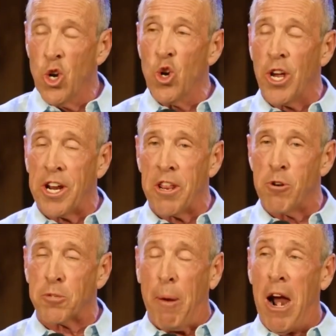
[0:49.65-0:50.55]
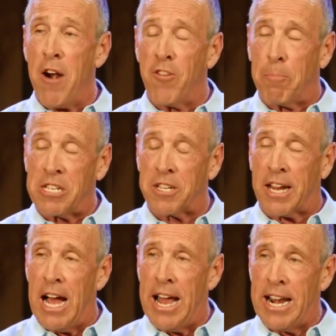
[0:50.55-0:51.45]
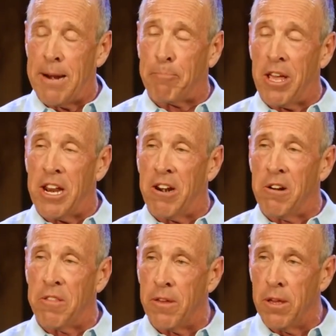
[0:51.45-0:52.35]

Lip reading: You're looking at the most powerful piece of cotton on planet Earth.